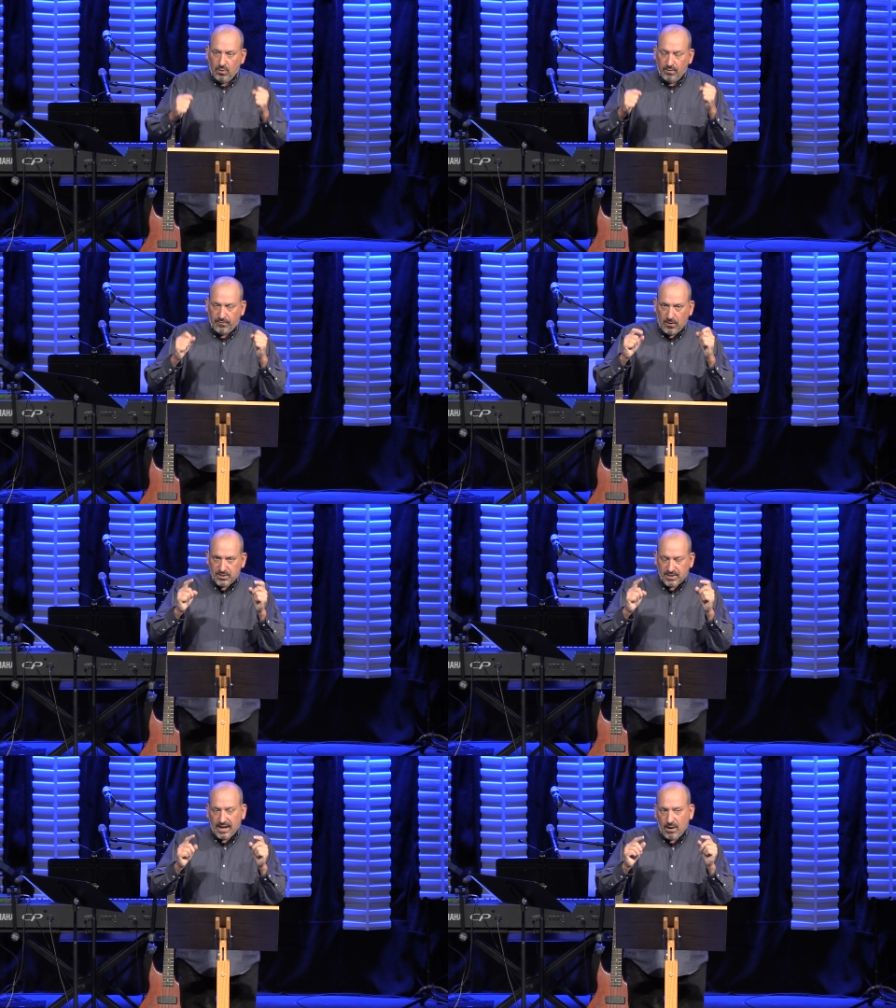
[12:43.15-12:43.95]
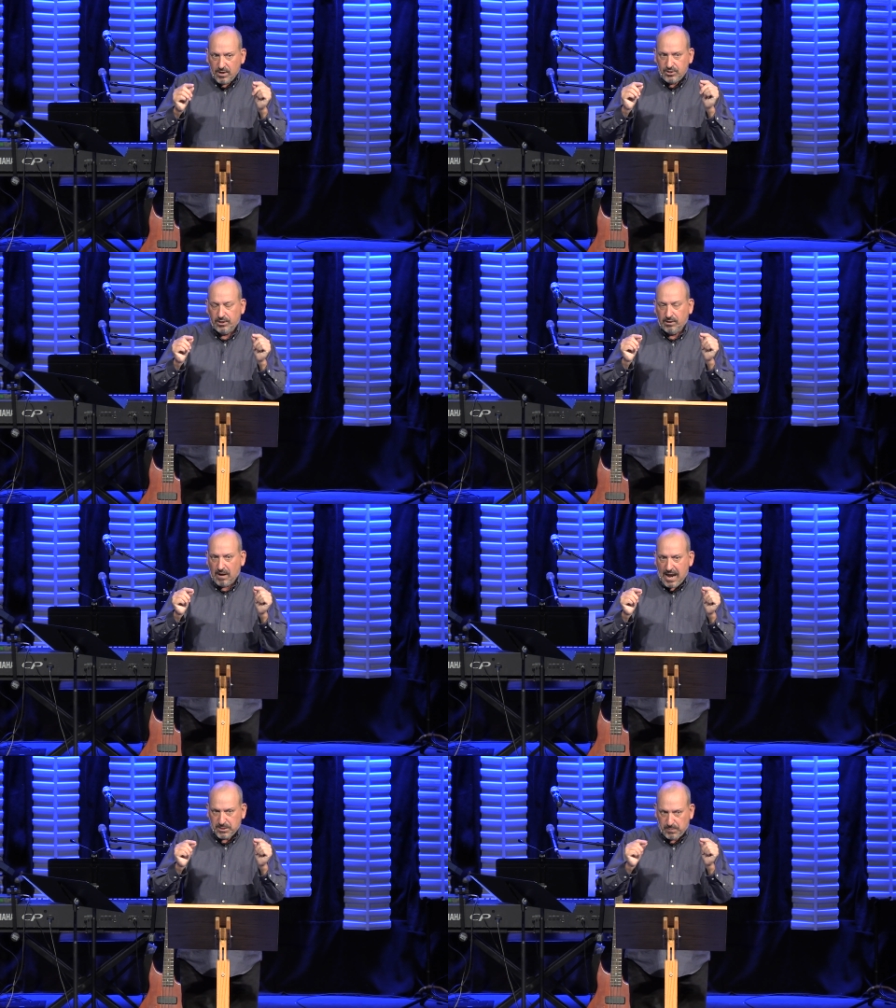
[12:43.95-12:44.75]
First thing I want you to
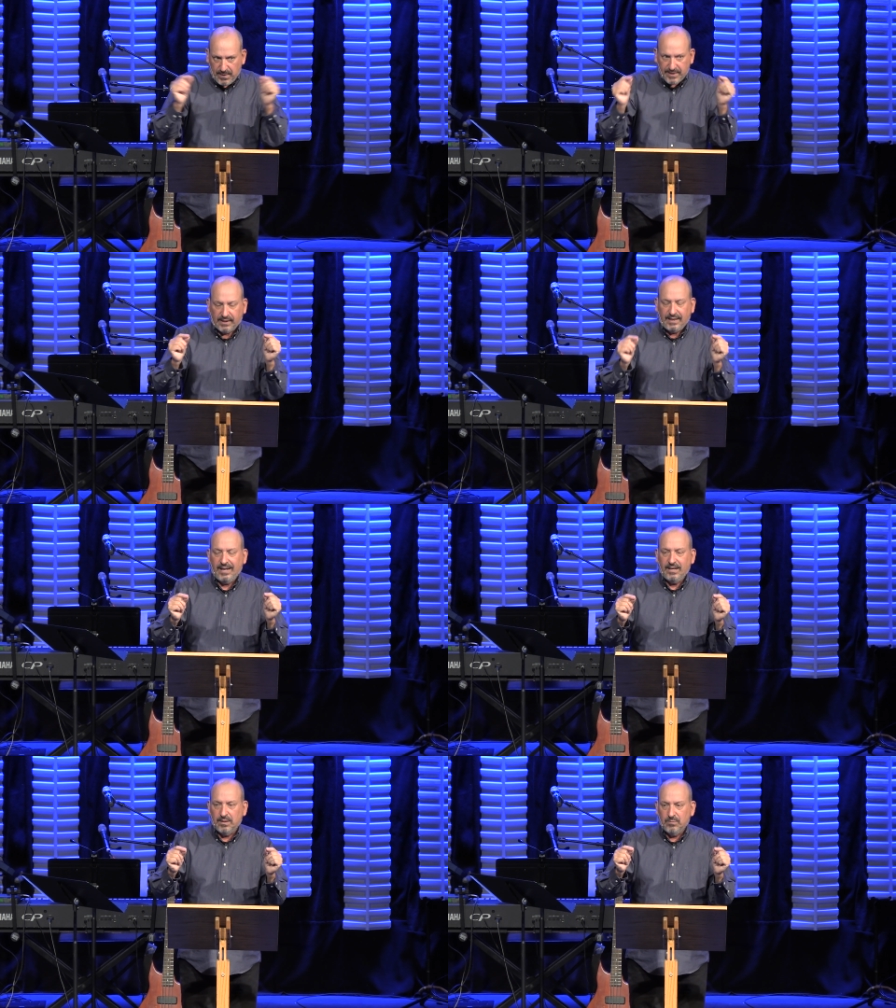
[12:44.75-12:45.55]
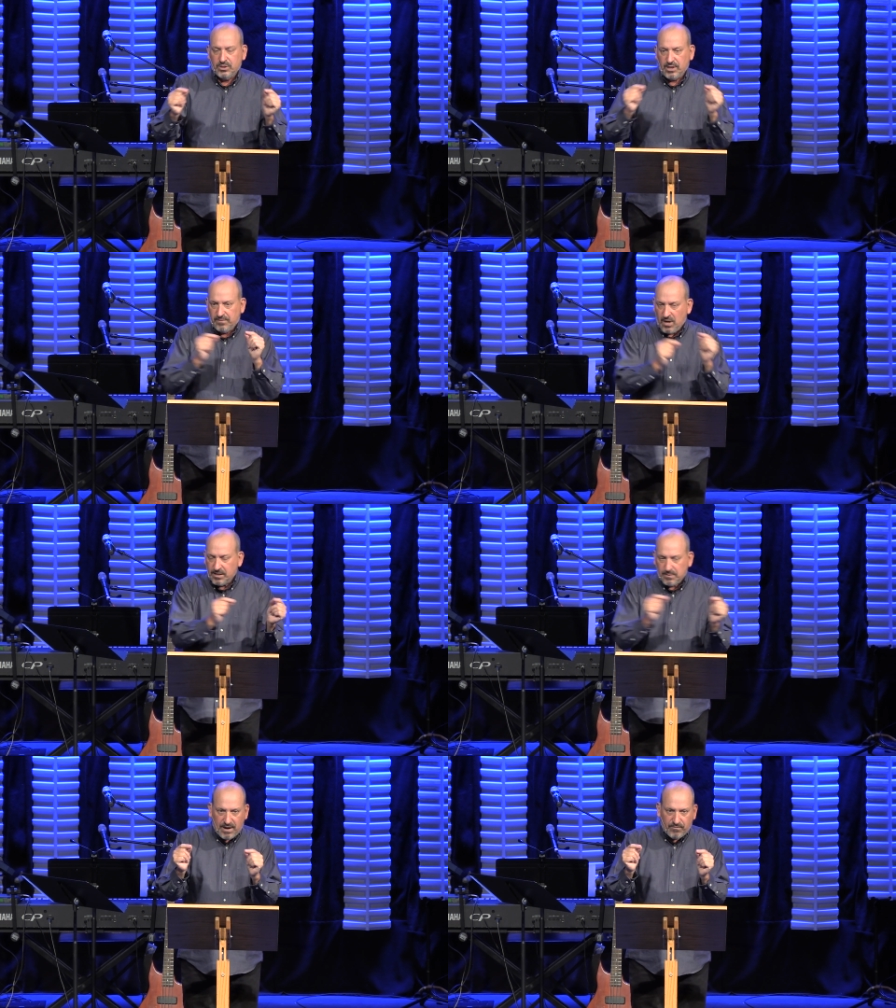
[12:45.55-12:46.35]
grasp about the kingdom, which I've
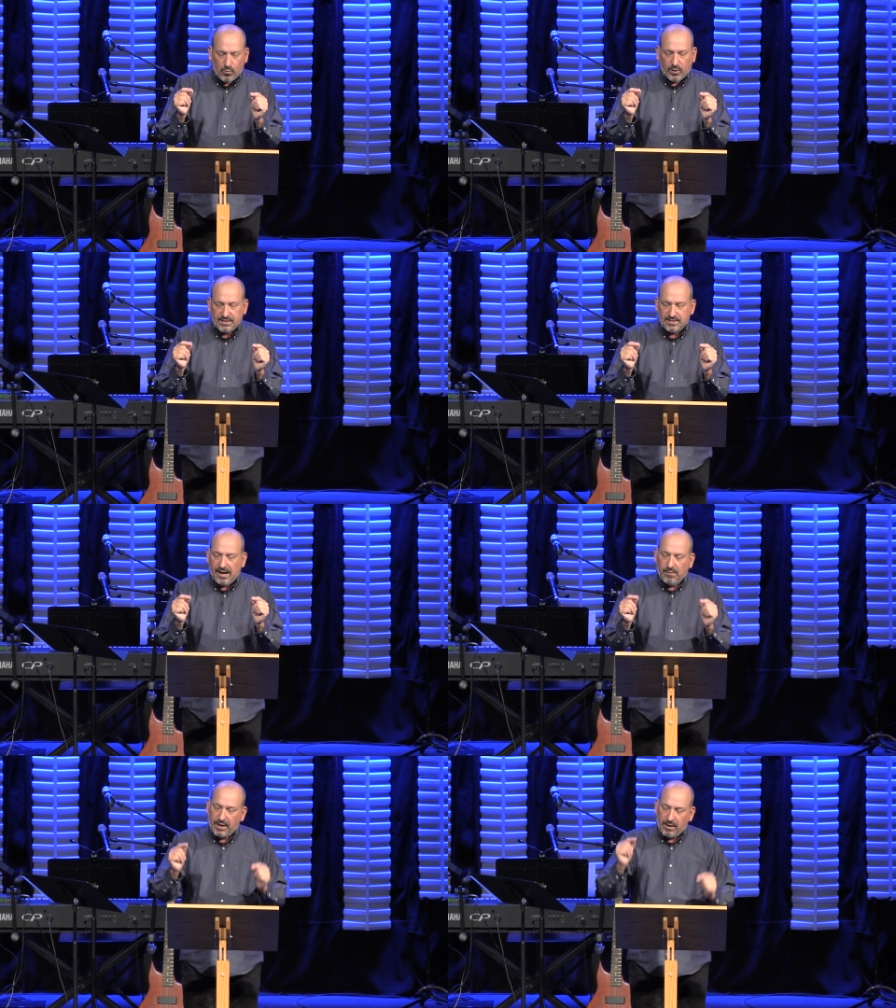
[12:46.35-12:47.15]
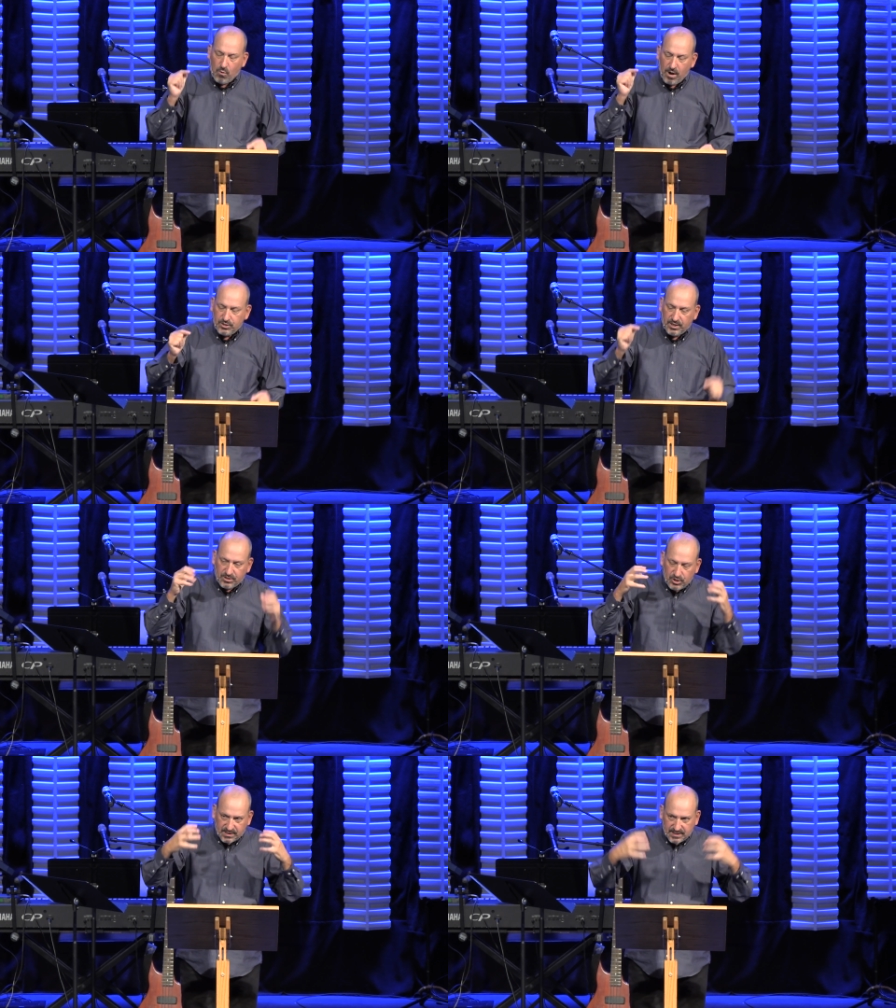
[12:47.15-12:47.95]
talked about for weeks now, but I want you to
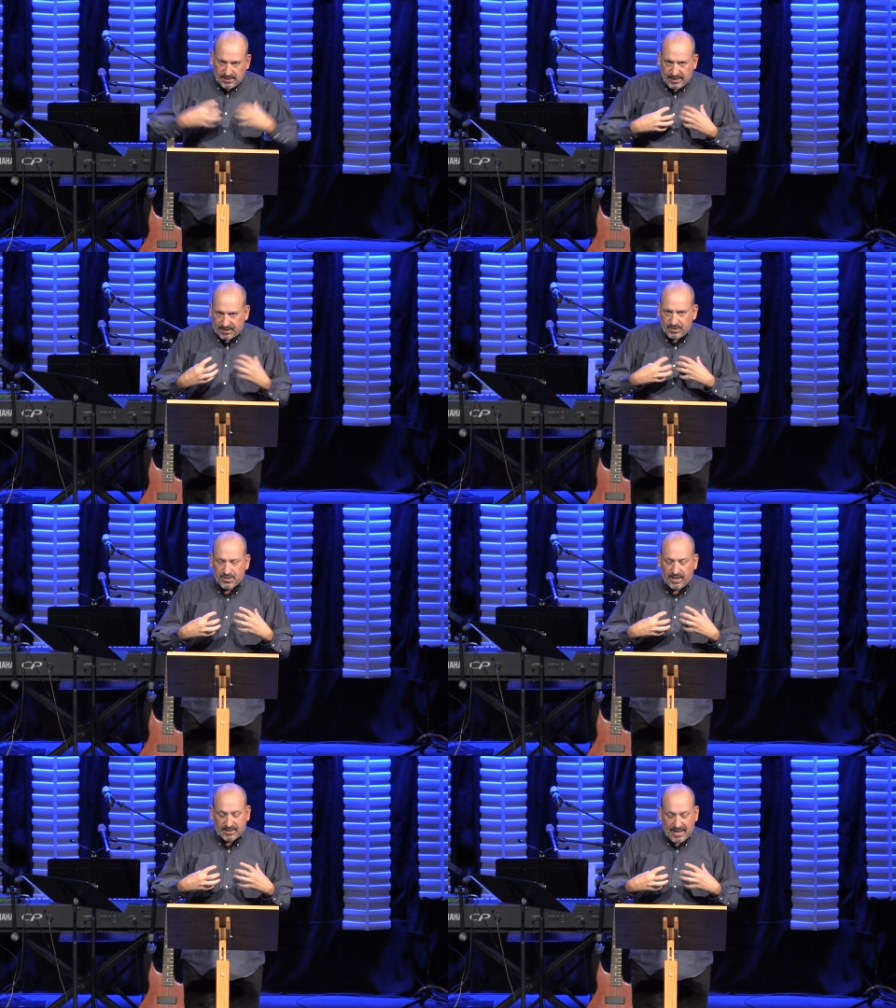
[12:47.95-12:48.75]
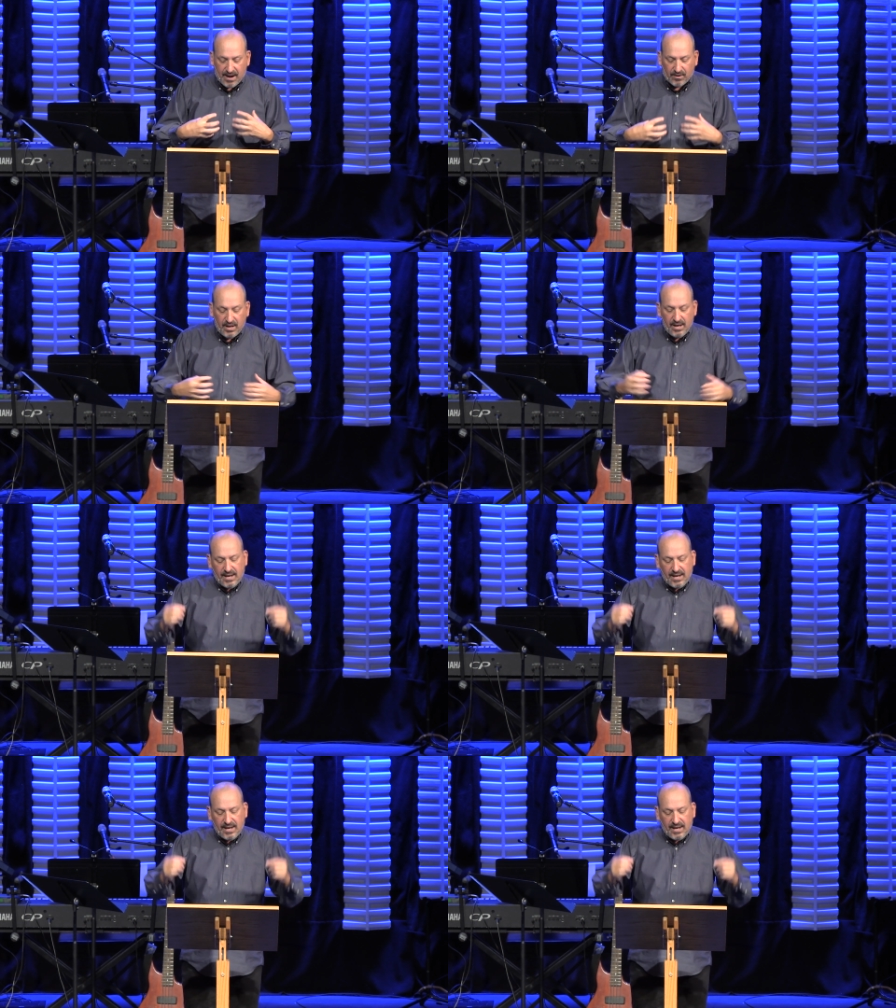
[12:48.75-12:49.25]
just let this sink down,